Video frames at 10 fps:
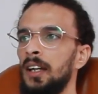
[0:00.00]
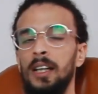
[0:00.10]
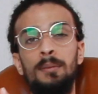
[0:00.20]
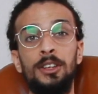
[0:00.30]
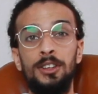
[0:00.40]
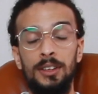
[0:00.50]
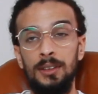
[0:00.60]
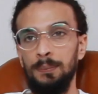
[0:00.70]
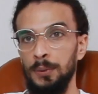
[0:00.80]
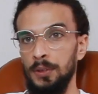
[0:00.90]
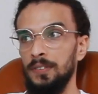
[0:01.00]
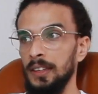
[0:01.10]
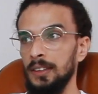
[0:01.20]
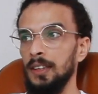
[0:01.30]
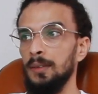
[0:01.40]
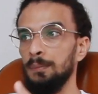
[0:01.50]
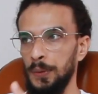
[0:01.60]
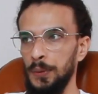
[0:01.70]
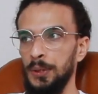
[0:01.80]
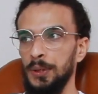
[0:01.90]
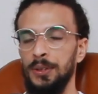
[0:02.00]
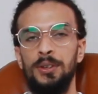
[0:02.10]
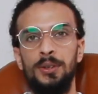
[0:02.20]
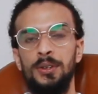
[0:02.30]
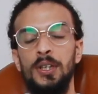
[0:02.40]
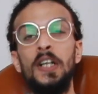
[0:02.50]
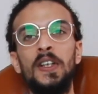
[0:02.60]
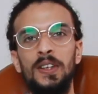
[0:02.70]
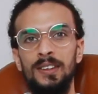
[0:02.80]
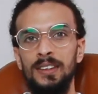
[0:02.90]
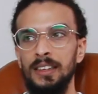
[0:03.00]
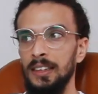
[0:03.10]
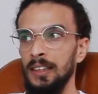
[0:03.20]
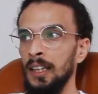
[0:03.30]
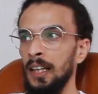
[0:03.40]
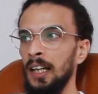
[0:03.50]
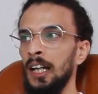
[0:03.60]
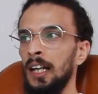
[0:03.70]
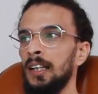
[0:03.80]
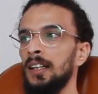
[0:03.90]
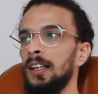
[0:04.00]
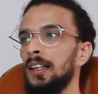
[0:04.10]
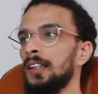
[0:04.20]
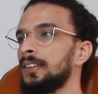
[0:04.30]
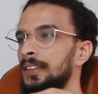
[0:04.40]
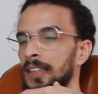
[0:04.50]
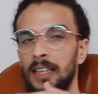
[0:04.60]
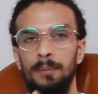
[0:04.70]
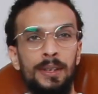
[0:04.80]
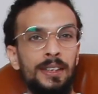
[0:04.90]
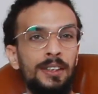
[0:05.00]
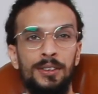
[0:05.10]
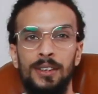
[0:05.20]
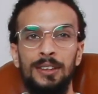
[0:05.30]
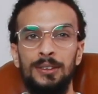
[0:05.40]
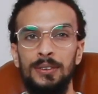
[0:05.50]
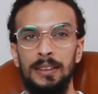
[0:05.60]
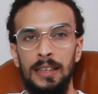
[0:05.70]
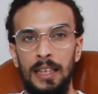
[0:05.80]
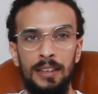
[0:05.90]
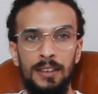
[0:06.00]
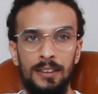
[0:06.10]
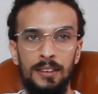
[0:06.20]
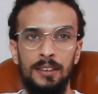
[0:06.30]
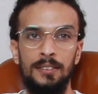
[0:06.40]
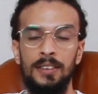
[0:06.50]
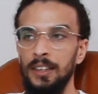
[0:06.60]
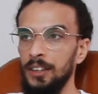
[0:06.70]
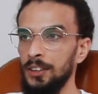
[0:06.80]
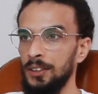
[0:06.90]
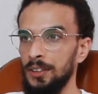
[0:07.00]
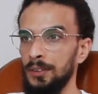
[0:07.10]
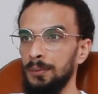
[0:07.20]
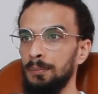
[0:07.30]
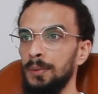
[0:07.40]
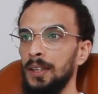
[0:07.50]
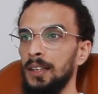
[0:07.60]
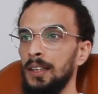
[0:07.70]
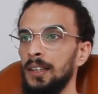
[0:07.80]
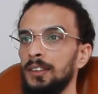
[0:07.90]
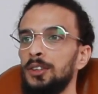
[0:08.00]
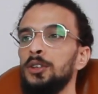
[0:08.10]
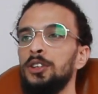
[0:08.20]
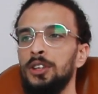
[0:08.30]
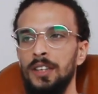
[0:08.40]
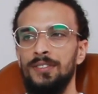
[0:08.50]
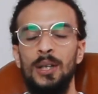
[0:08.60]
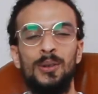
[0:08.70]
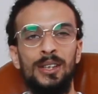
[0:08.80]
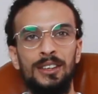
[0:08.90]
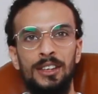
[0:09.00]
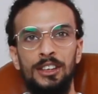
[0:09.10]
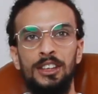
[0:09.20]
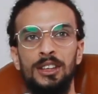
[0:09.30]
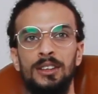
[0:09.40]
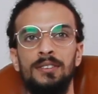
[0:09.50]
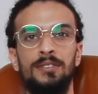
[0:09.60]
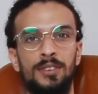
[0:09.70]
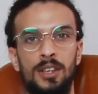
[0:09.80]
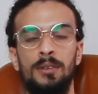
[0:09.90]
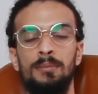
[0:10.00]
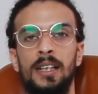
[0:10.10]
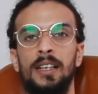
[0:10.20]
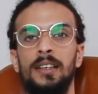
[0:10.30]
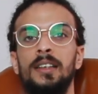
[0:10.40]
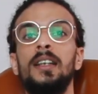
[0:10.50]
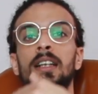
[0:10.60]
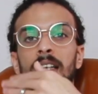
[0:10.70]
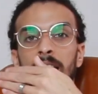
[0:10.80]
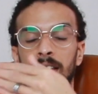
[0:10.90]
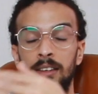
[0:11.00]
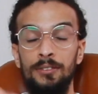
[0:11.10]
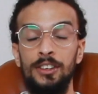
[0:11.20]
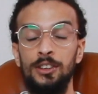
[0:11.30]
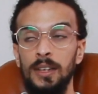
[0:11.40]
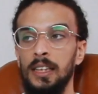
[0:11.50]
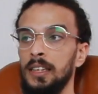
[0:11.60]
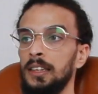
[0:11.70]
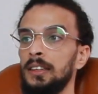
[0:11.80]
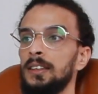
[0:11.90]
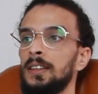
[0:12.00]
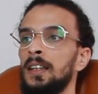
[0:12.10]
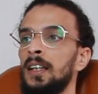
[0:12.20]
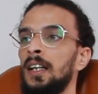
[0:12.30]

Images prove it's important to not only deepen your understanding of the issue, but to shift our attention from an individualized